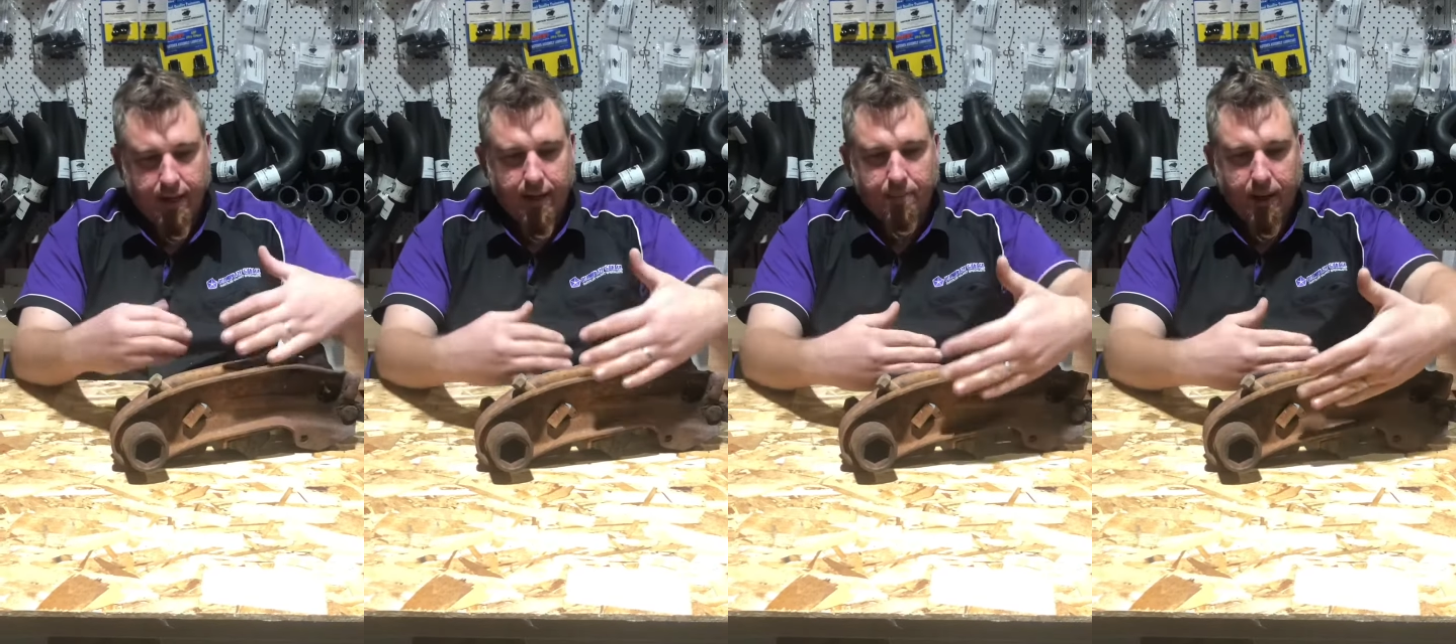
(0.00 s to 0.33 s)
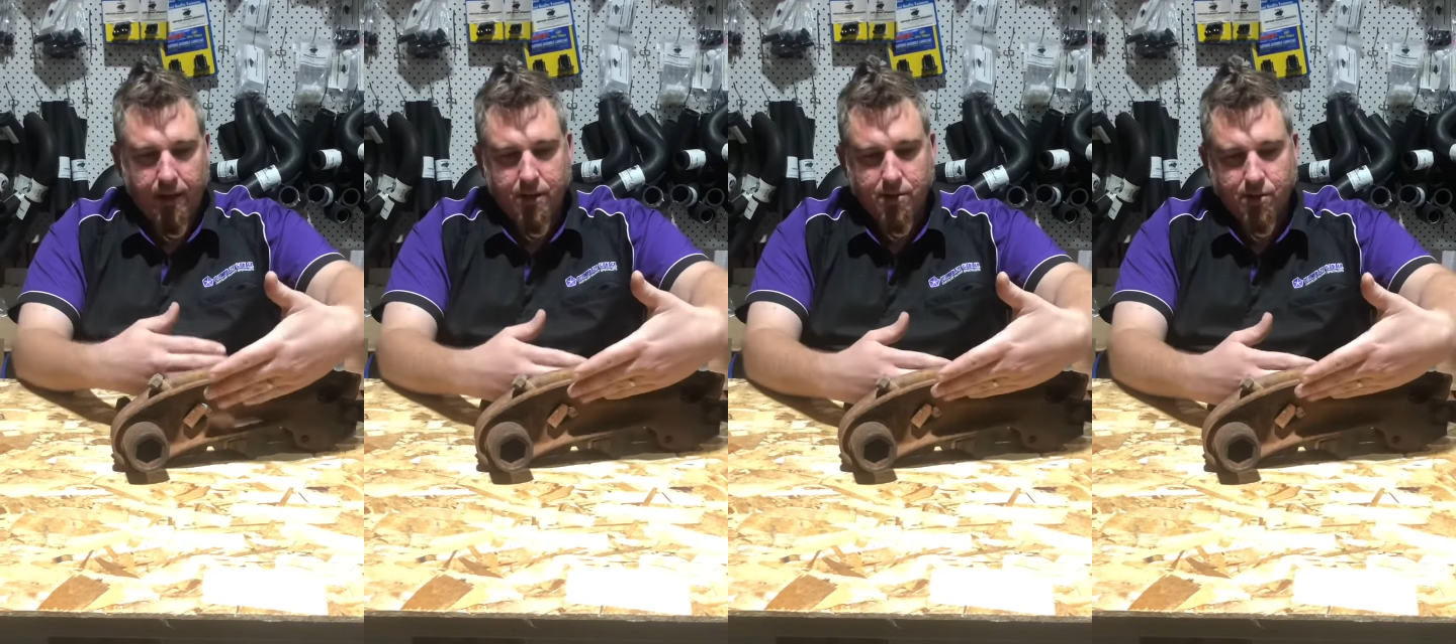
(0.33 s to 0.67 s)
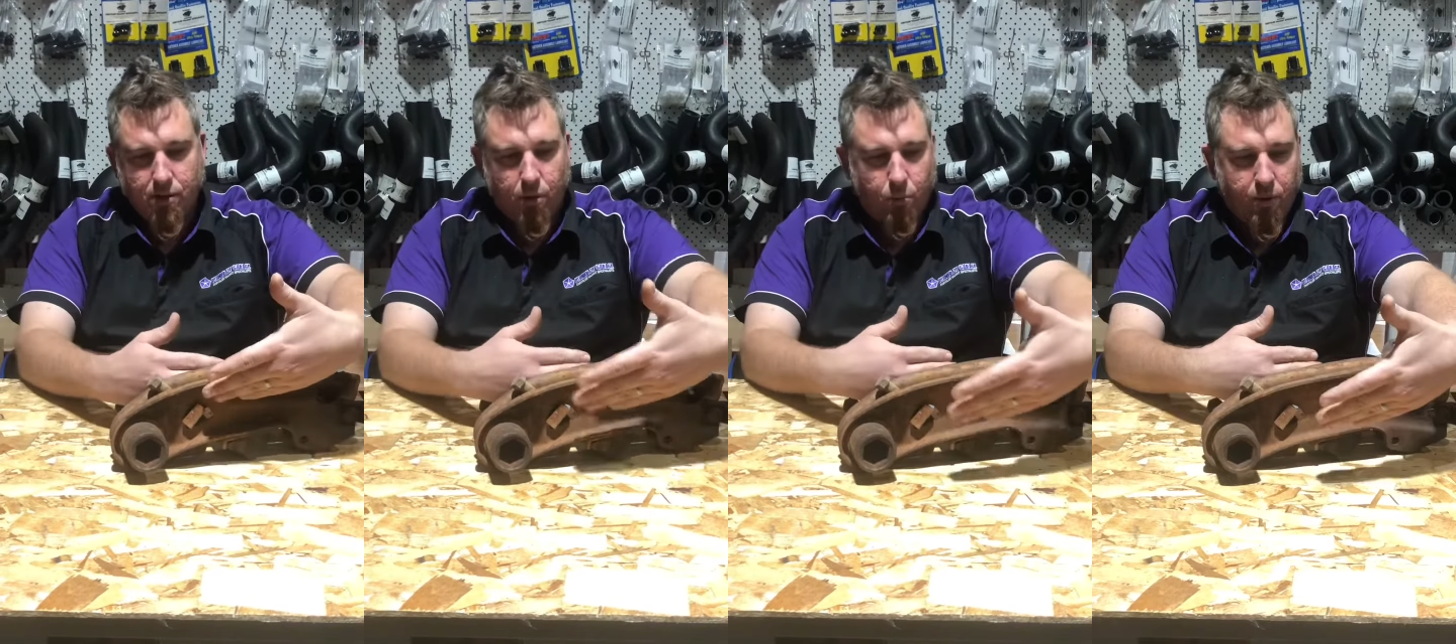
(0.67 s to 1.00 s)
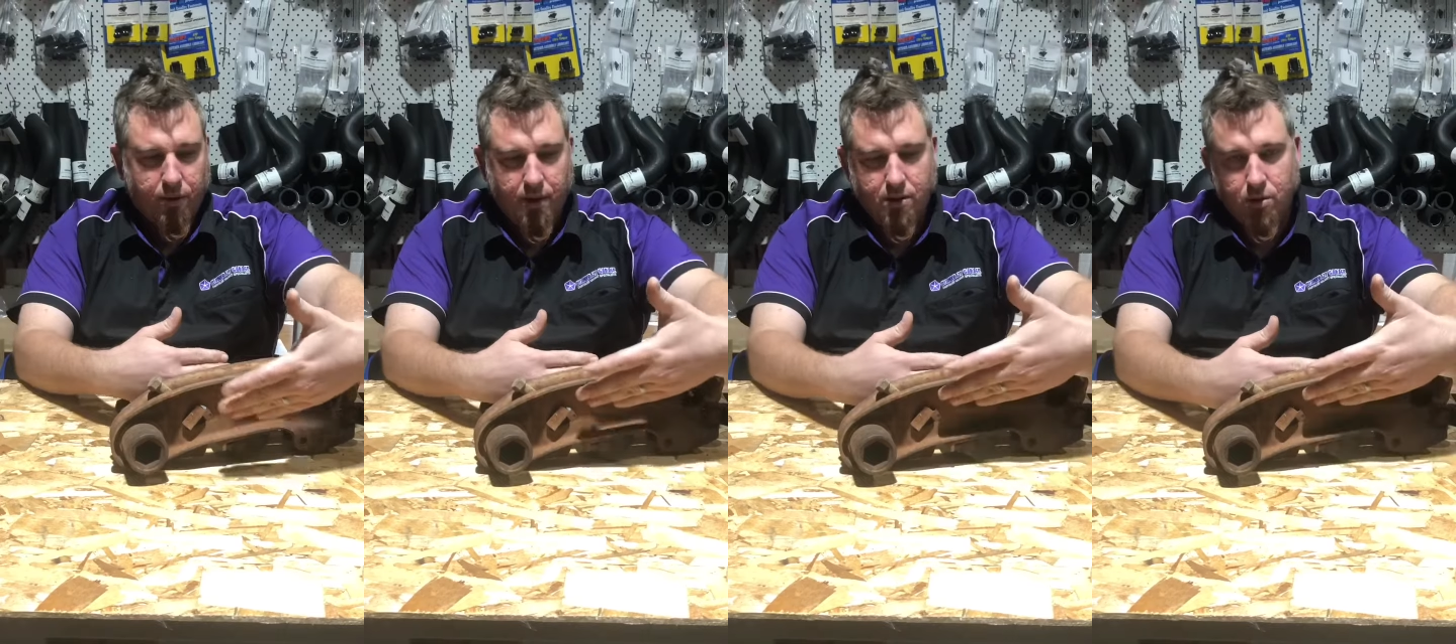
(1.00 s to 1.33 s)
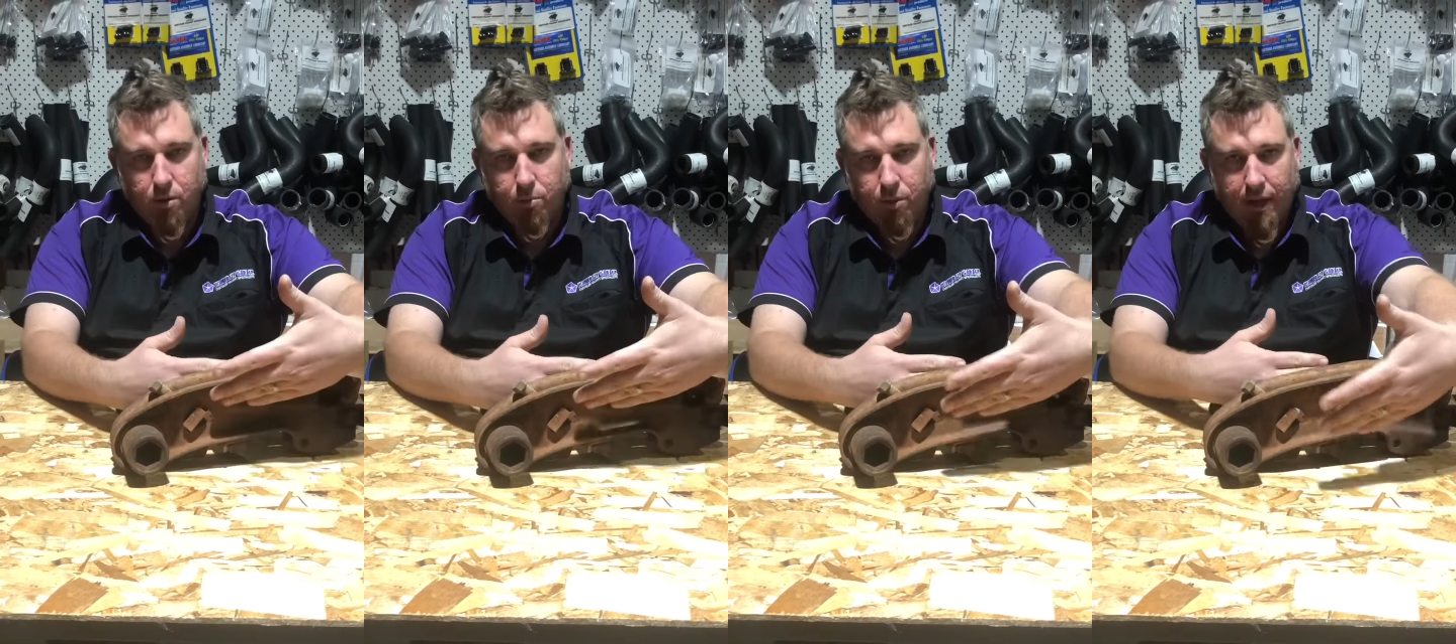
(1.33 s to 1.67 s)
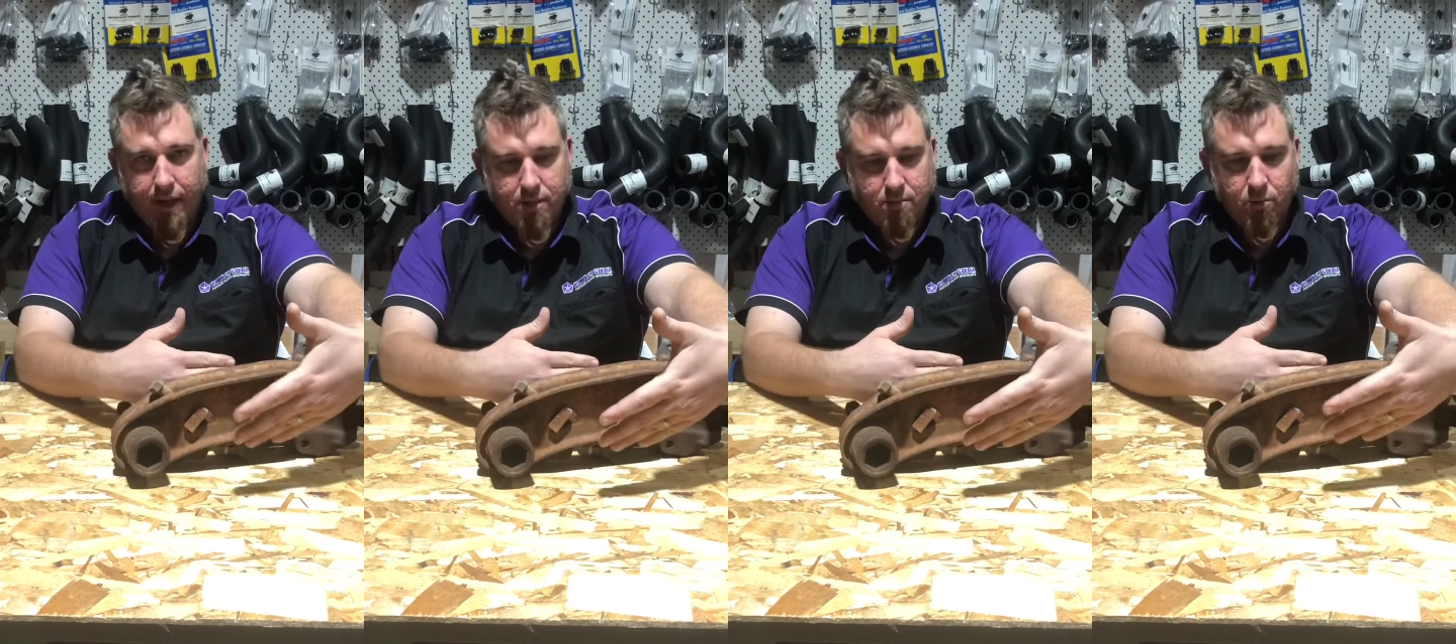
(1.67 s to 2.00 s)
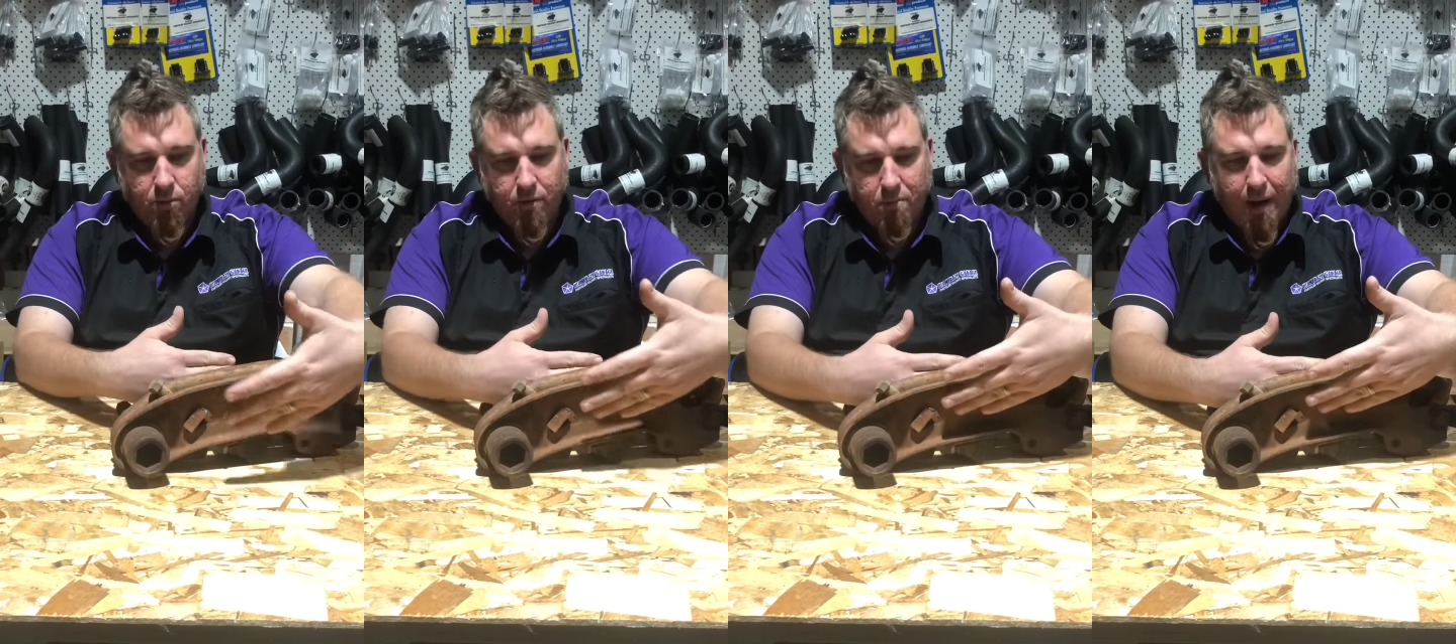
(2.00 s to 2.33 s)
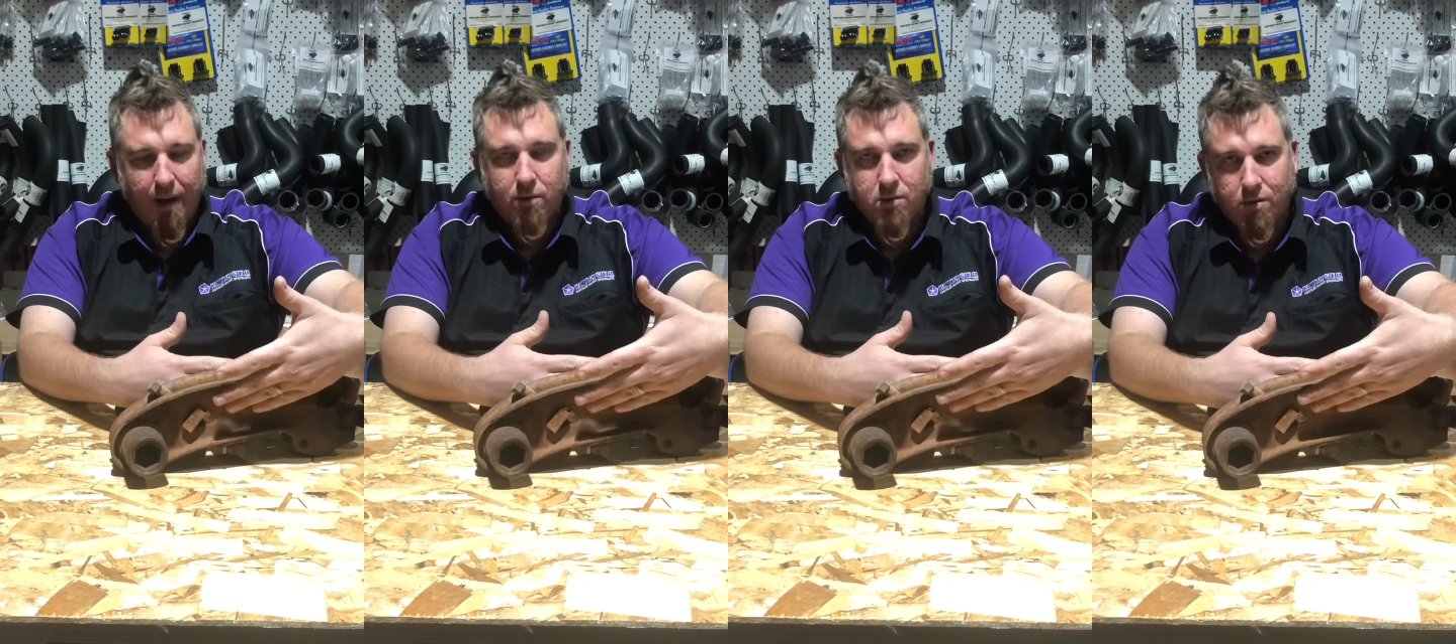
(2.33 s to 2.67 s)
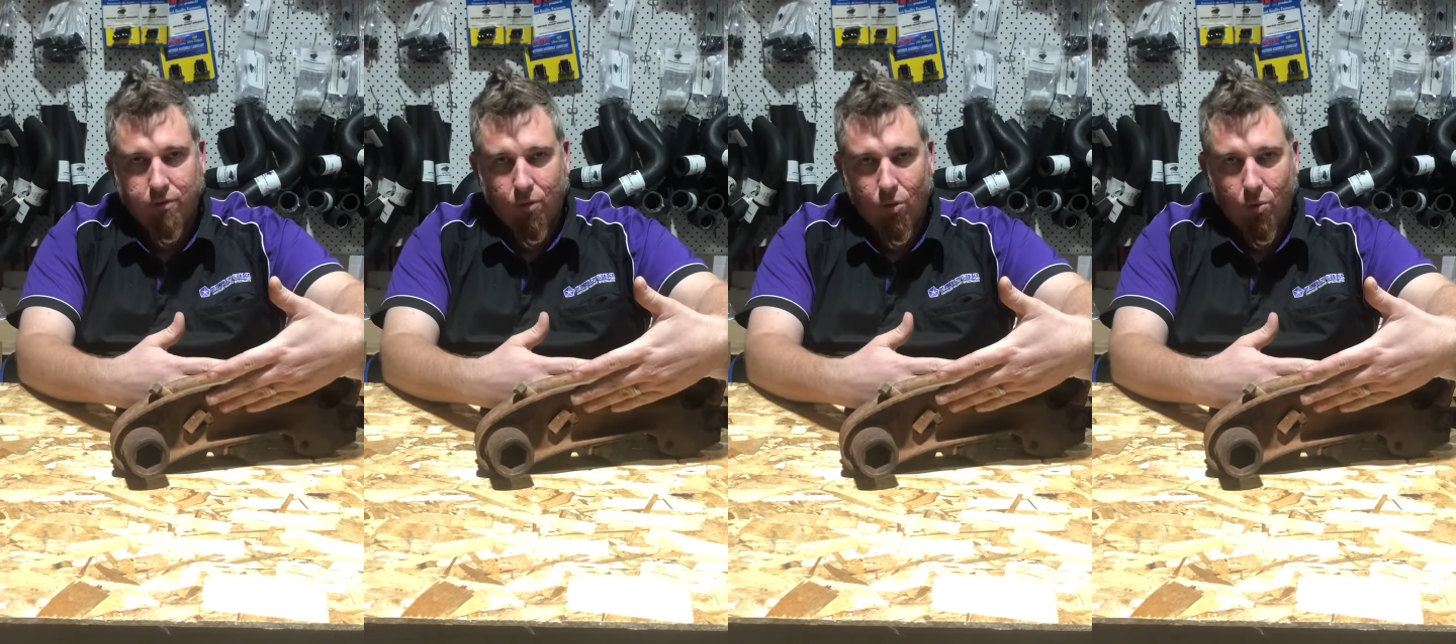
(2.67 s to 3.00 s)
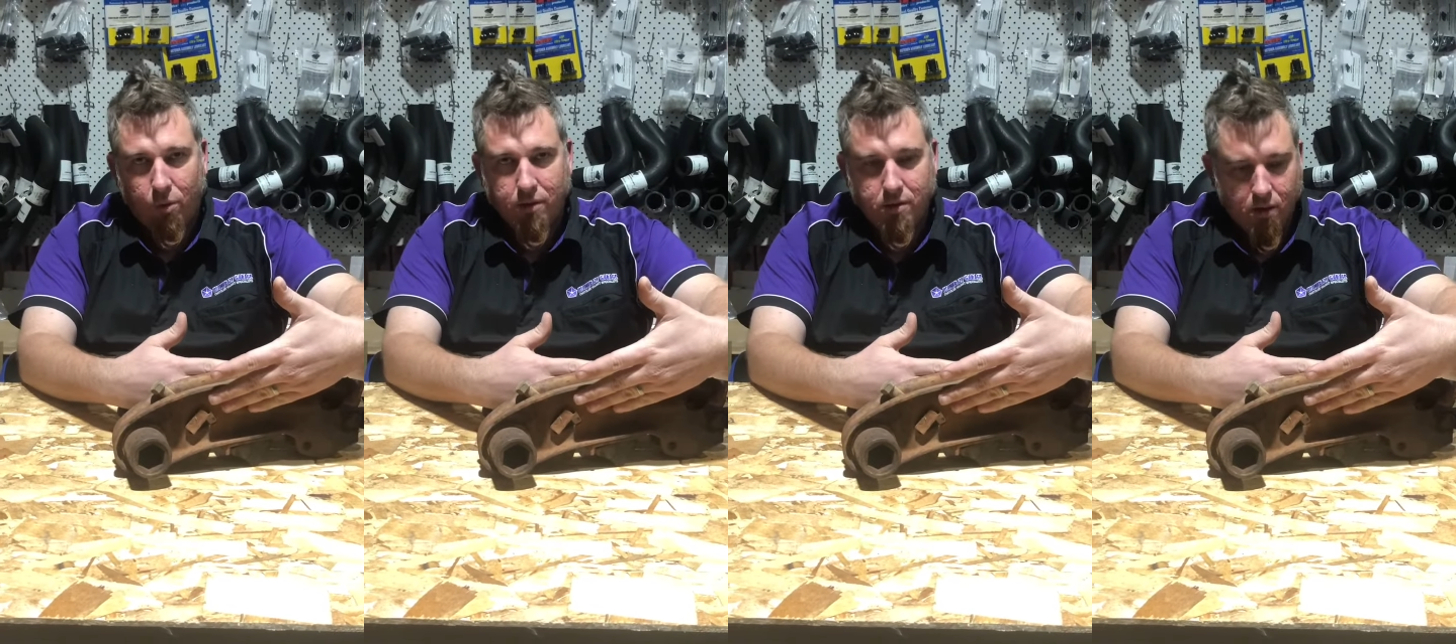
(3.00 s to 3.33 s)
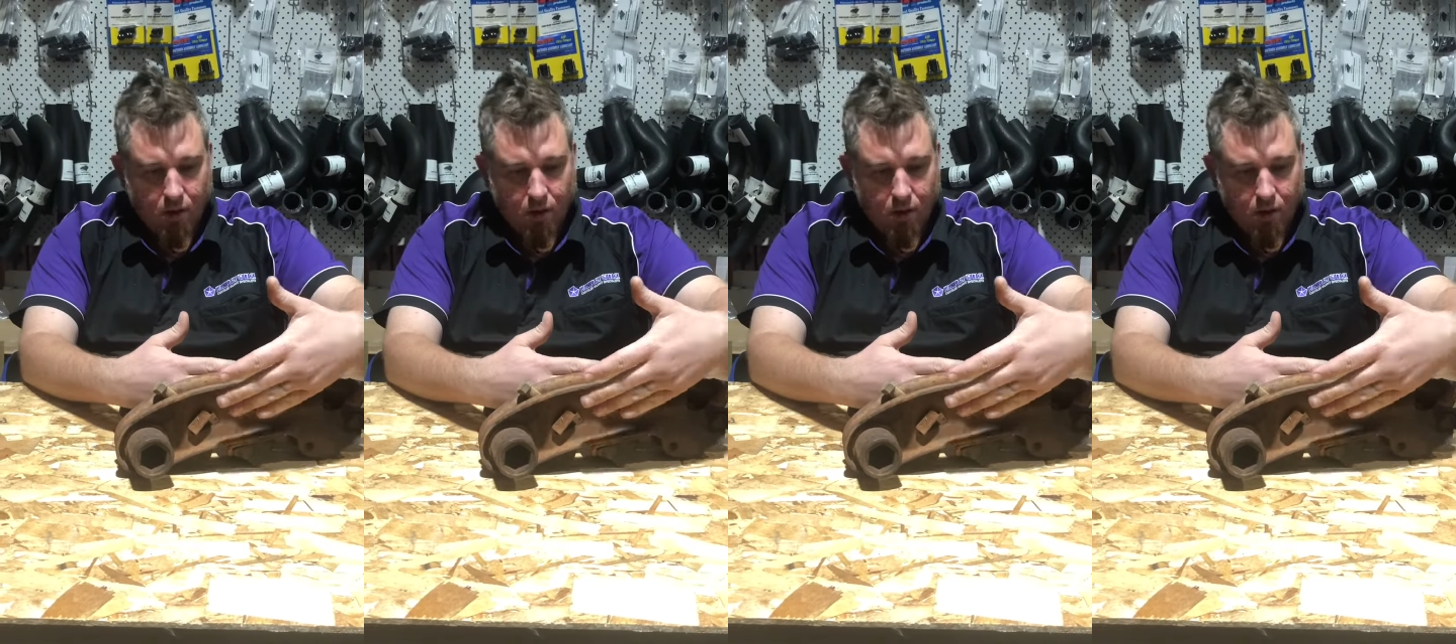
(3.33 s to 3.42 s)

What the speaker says: up any slot with these two plates moving backwards and forwards.